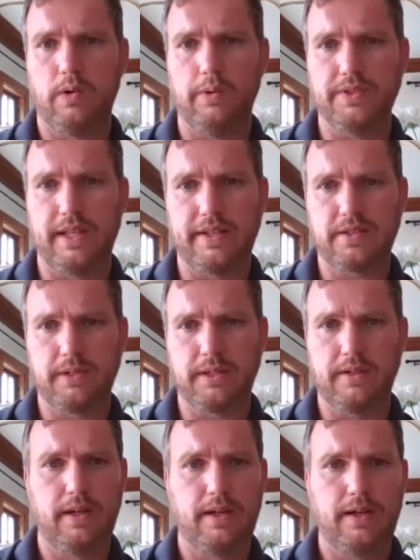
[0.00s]
What was the
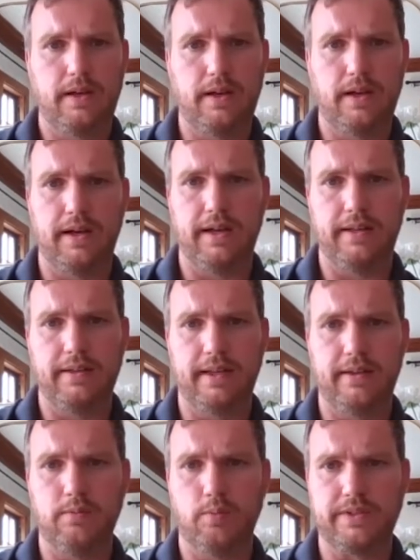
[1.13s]
estimate? And
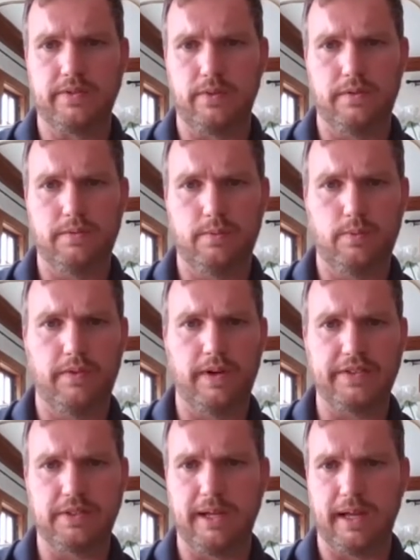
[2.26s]
then what's the
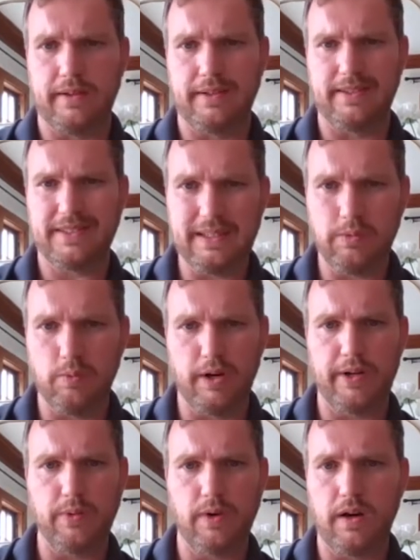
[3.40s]
revised amount? You can see where
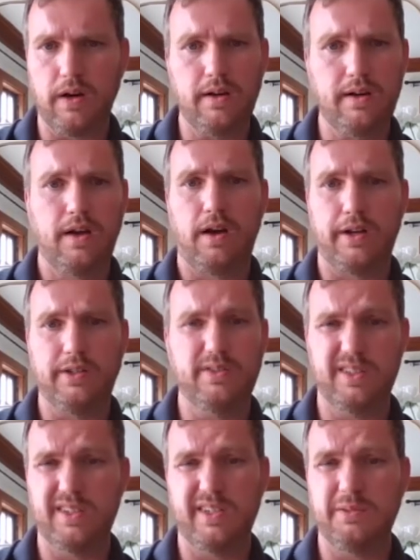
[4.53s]
you are. Are you
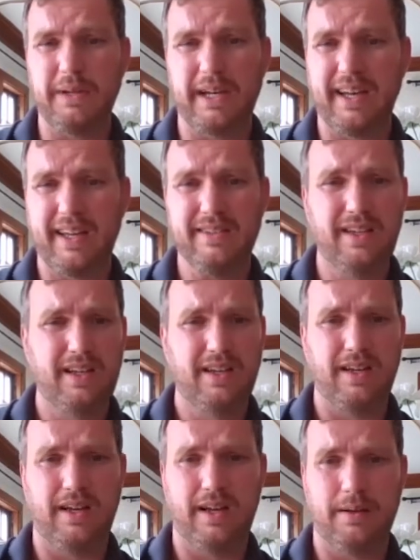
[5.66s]
good? Are you bad?
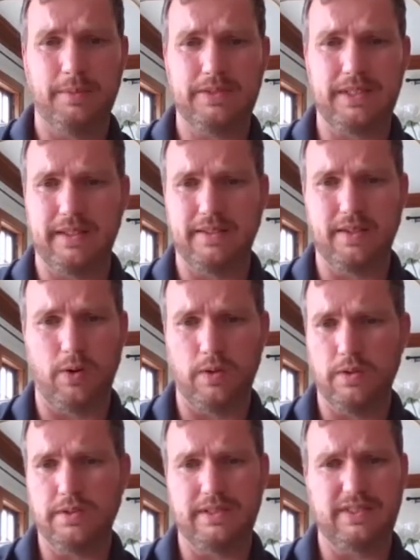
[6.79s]
You can see the
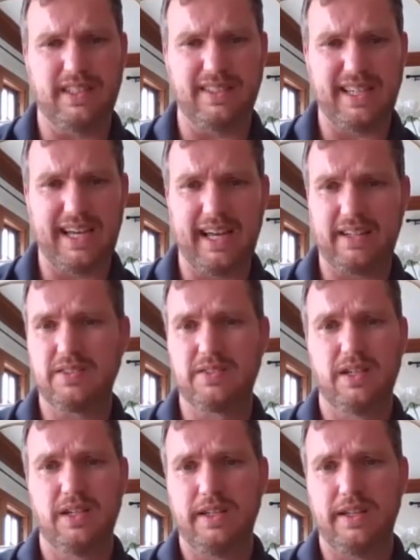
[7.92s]
totals. You can see the tax.
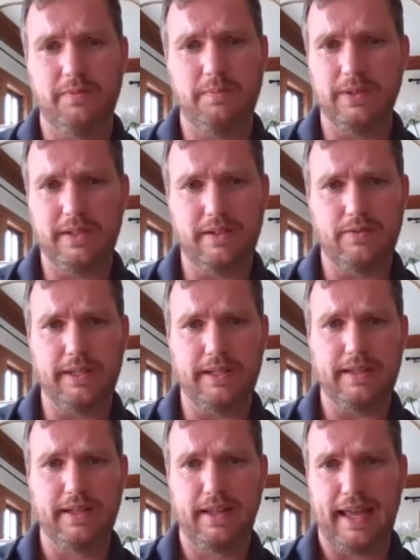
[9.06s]
You have the ability of
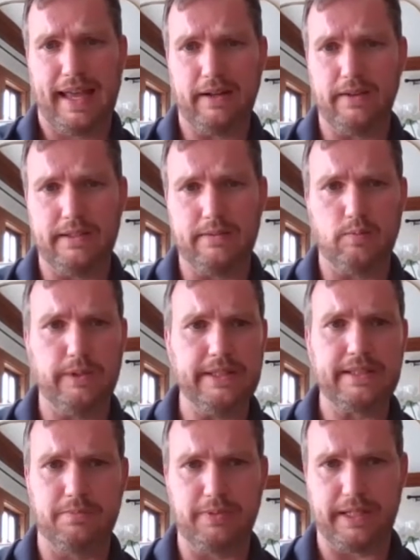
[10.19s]
really handling really
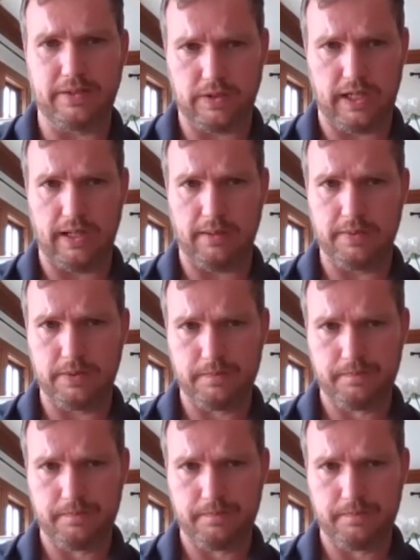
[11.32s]
complex jobs.